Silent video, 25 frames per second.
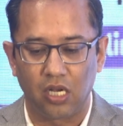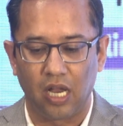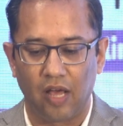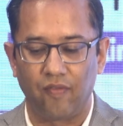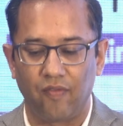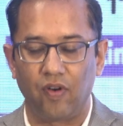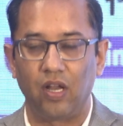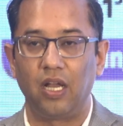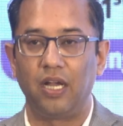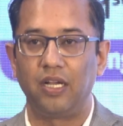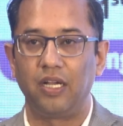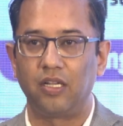
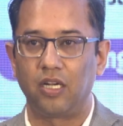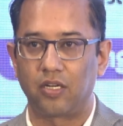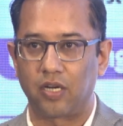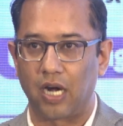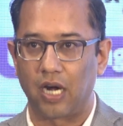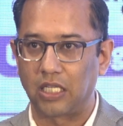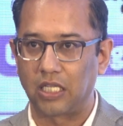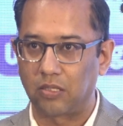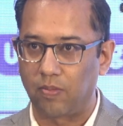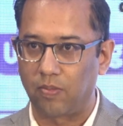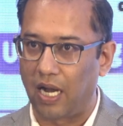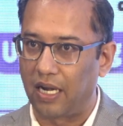level in the
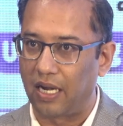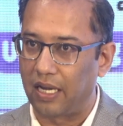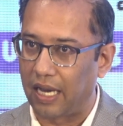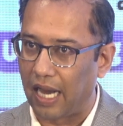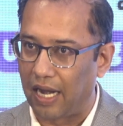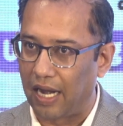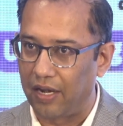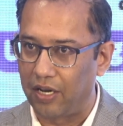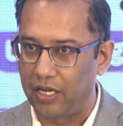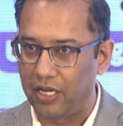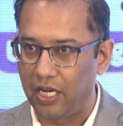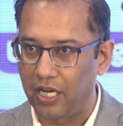transplant
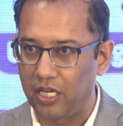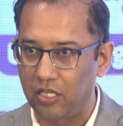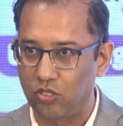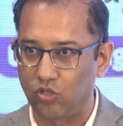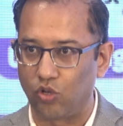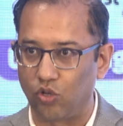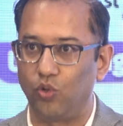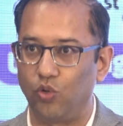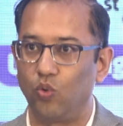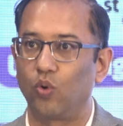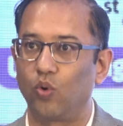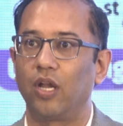candidate,
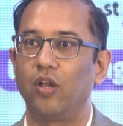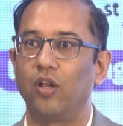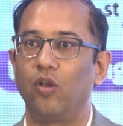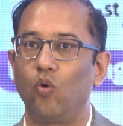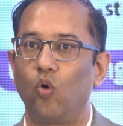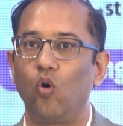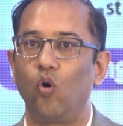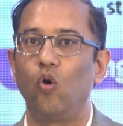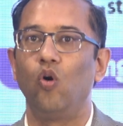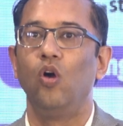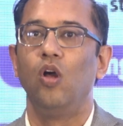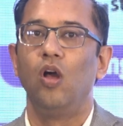so you can
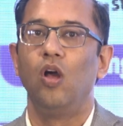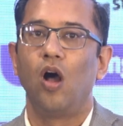know